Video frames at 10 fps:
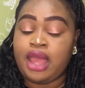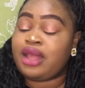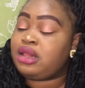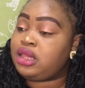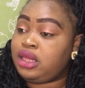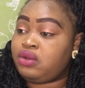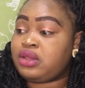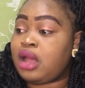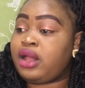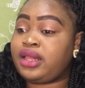Kneel
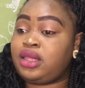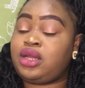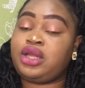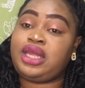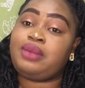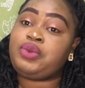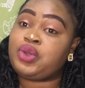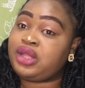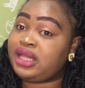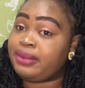down and tell Him you
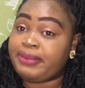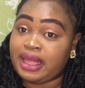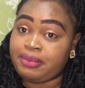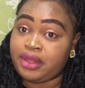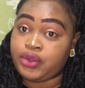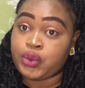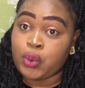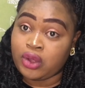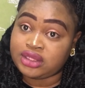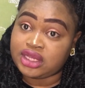need a baby, you
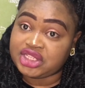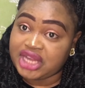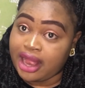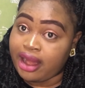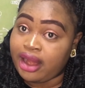want a child,